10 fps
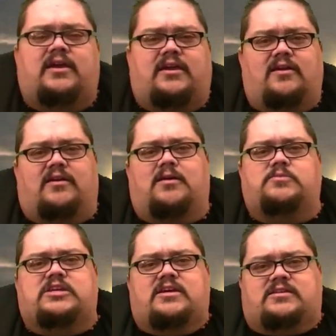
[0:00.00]
Here
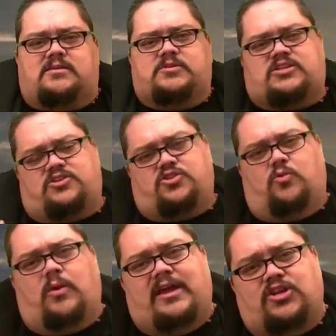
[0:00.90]
comes some
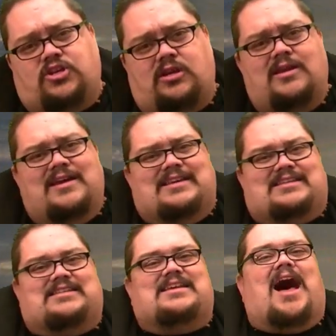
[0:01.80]
situation
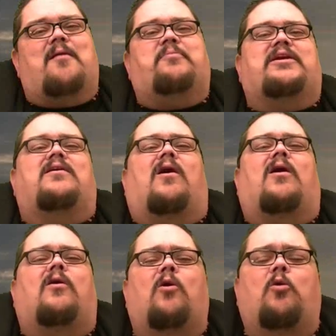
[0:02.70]
stopping
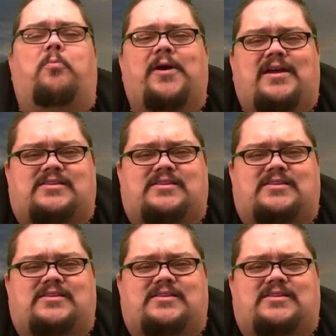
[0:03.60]
our hope,